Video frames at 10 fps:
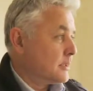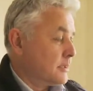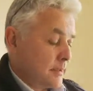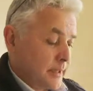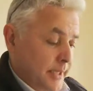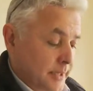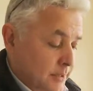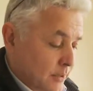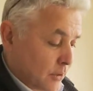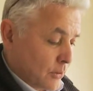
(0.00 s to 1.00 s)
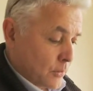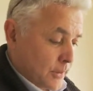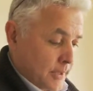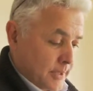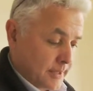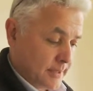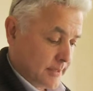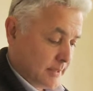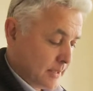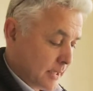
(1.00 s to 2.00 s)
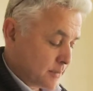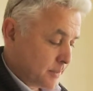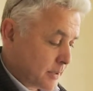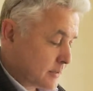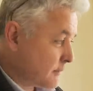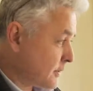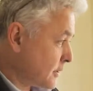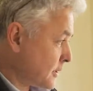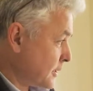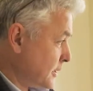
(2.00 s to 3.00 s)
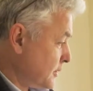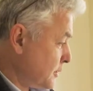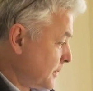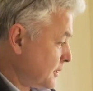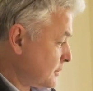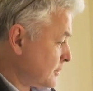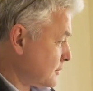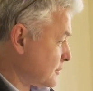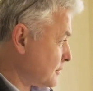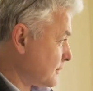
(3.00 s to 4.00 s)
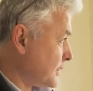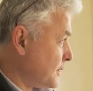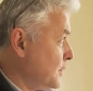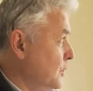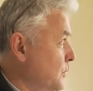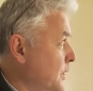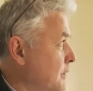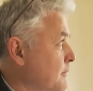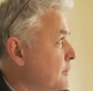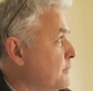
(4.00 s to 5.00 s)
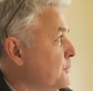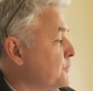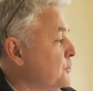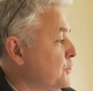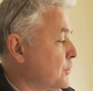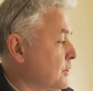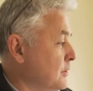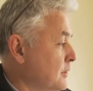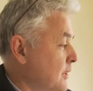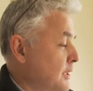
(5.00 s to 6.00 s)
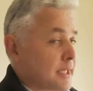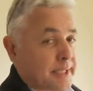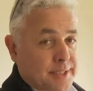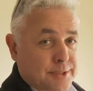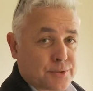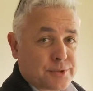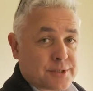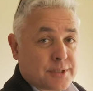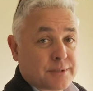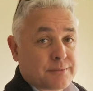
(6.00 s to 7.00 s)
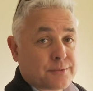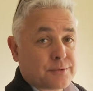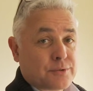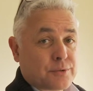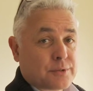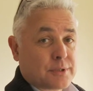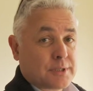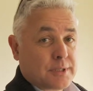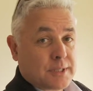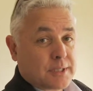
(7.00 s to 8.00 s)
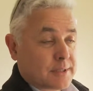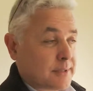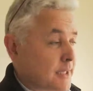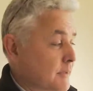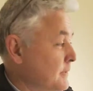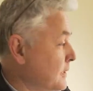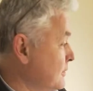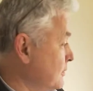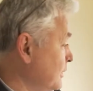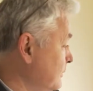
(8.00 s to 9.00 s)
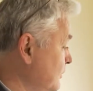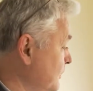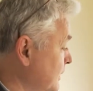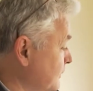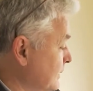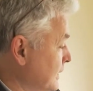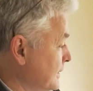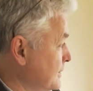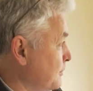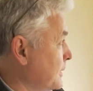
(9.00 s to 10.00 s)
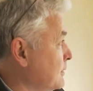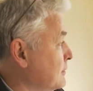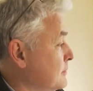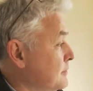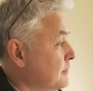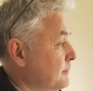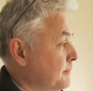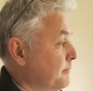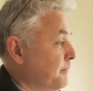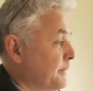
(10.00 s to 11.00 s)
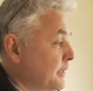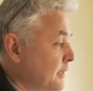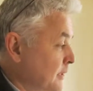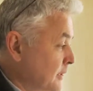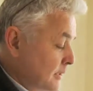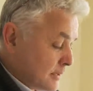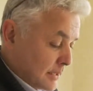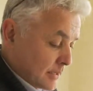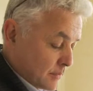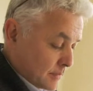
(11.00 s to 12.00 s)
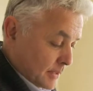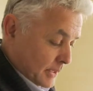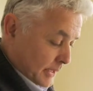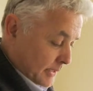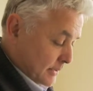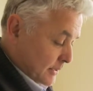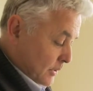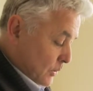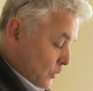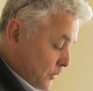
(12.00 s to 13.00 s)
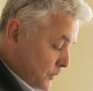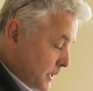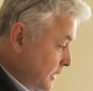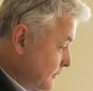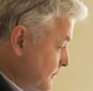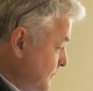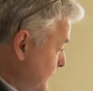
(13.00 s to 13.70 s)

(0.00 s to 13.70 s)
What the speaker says: Okay, in the hallway, as part of our dimensional survey, we have our front door. And you notice on the front door, on the left hand side of it, we have glazing panels. Now, when we have